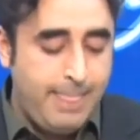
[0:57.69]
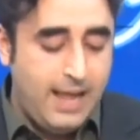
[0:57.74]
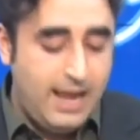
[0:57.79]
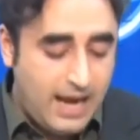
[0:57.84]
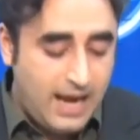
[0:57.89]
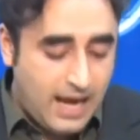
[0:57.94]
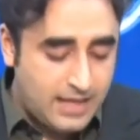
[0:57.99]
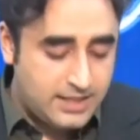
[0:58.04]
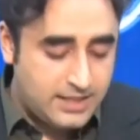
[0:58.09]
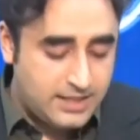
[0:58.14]

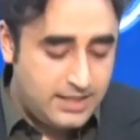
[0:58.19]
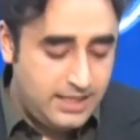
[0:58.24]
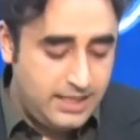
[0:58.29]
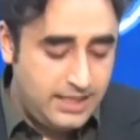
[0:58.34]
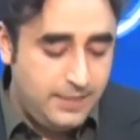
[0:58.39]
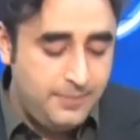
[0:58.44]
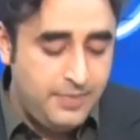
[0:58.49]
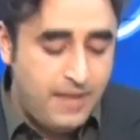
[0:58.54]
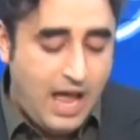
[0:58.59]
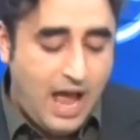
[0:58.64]

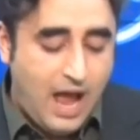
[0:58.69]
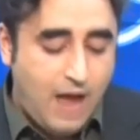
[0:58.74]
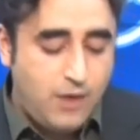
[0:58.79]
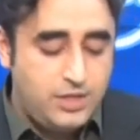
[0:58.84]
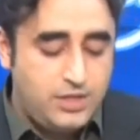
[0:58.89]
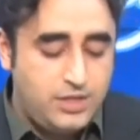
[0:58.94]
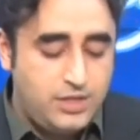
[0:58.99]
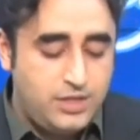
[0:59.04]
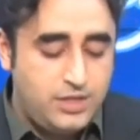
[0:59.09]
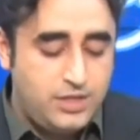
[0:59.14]
Lastly, I
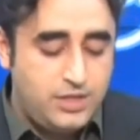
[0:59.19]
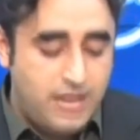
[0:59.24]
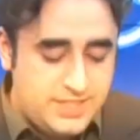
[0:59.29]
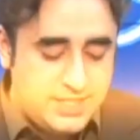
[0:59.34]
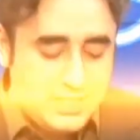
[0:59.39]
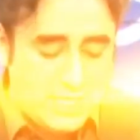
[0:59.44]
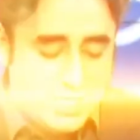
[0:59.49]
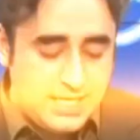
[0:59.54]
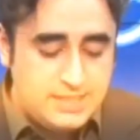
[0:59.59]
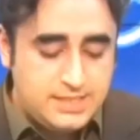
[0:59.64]
want to
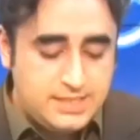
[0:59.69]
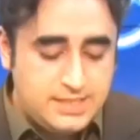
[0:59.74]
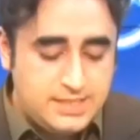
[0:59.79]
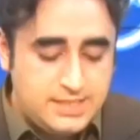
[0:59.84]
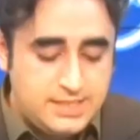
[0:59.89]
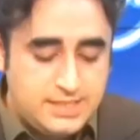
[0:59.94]
emphasize